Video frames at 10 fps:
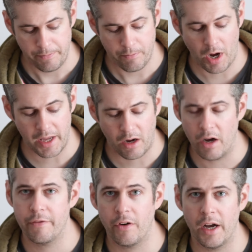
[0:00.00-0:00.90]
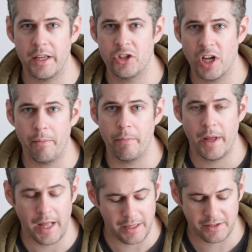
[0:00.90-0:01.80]
my hi-fi chum
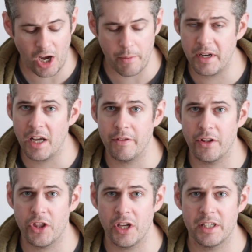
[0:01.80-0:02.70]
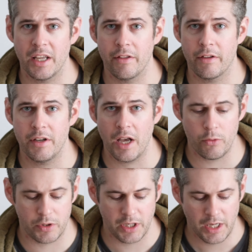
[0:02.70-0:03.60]
Simon over at 13th
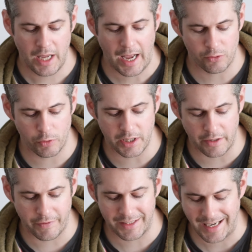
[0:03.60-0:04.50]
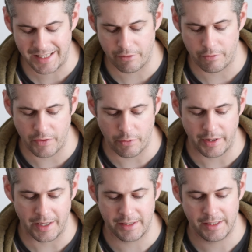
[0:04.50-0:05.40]
Note has already done a fantastic review of
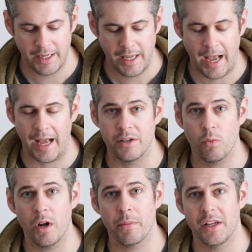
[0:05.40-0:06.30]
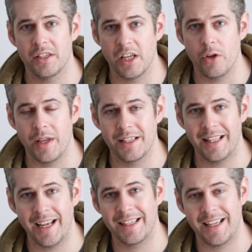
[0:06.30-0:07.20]
this, and what I'm going to do is
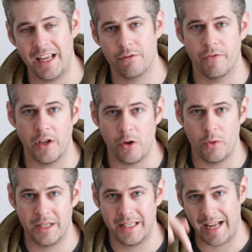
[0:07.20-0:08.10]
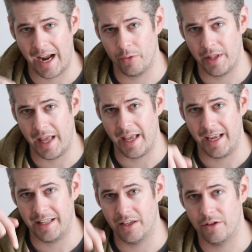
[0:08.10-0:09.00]
link to his review down there
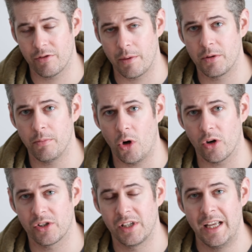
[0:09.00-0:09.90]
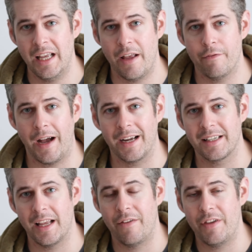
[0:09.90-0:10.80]
in the description box. In
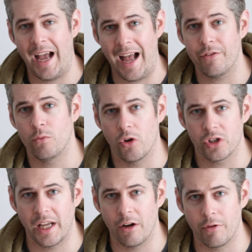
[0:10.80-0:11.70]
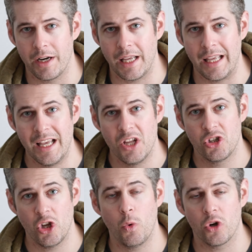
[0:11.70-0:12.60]
fact, if you haven't watched that already,
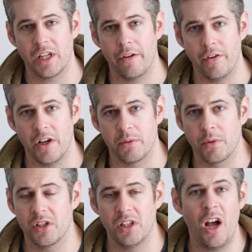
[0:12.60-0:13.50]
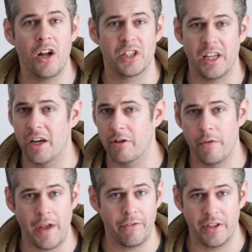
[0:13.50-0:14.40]
do watch that first, because largely I agree
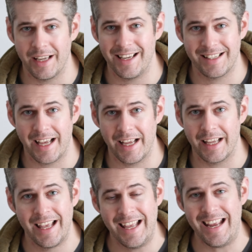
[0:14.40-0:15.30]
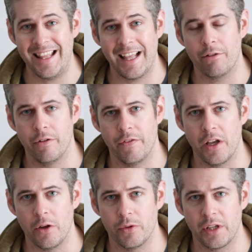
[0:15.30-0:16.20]
with everything he's saying in that
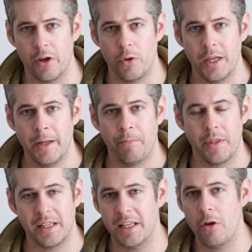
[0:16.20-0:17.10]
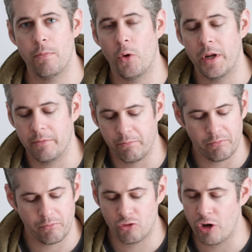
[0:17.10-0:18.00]
review. So there's no point
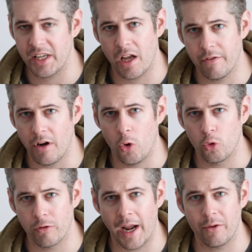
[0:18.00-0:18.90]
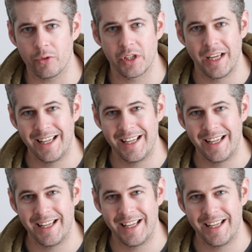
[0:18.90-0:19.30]
treading over old ground.